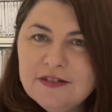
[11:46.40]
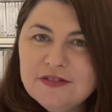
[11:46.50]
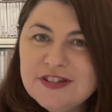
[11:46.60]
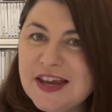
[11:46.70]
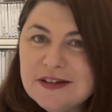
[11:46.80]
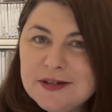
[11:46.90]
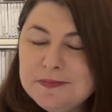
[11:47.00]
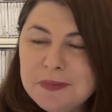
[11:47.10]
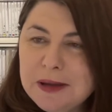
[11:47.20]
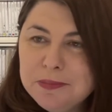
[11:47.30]
send
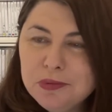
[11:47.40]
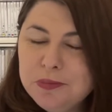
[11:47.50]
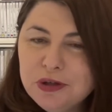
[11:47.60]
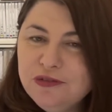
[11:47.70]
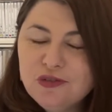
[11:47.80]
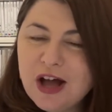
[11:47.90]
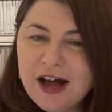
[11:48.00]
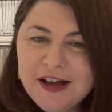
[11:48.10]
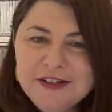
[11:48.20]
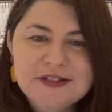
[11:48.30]
people beautiful
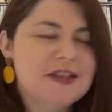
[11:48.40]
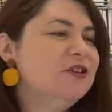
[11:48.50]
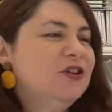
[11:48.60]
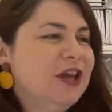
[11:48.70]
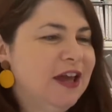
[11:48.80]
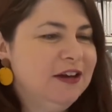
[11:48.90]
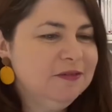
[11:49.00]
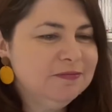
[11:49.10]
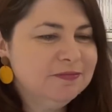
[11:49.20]
cards, then you can.